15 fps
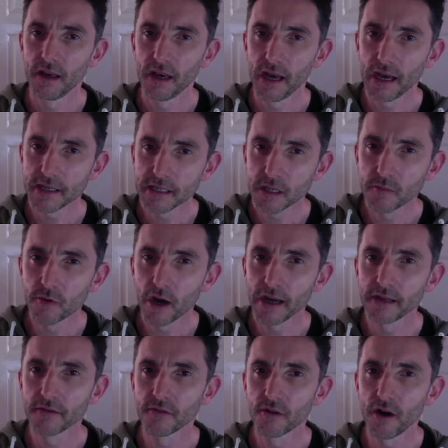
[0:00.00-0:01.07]
As the
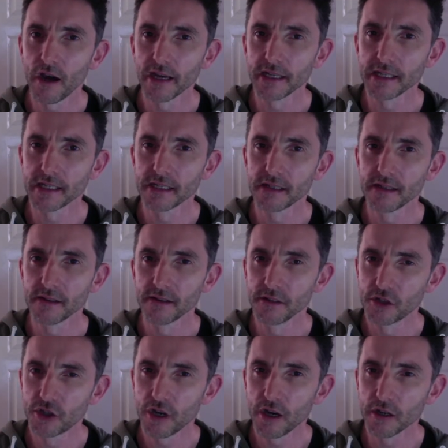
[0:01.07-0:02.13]
bride of Christ, the
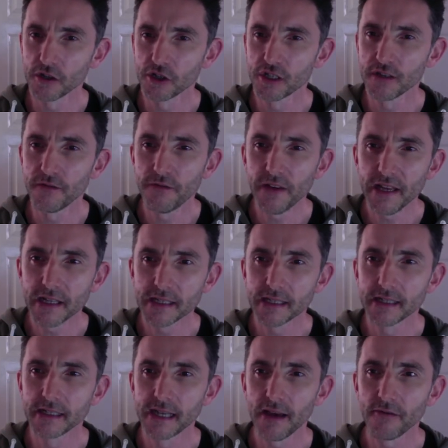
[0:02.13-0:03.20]
church defeats
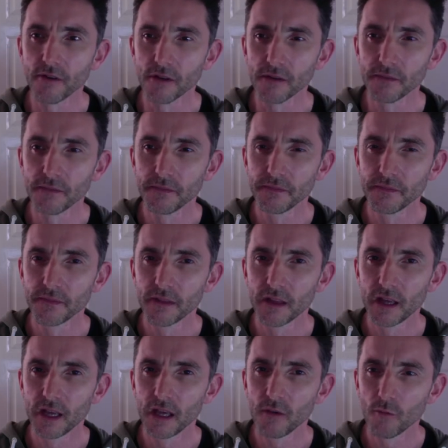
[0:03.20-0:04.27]
the devil.
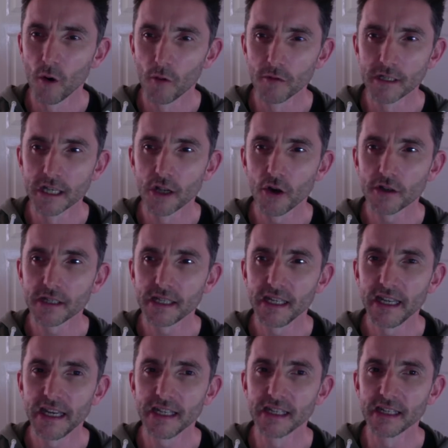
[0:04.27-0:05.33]
What was lost in
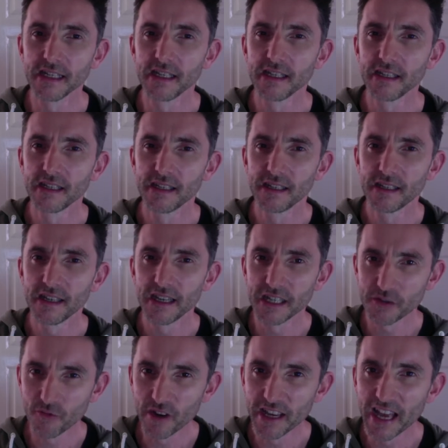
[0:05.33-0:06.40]
Eden
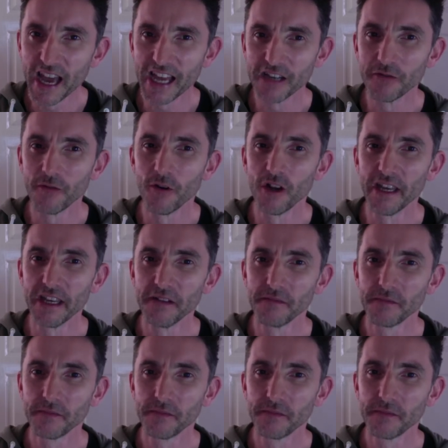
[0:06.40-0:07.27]
is regained fully.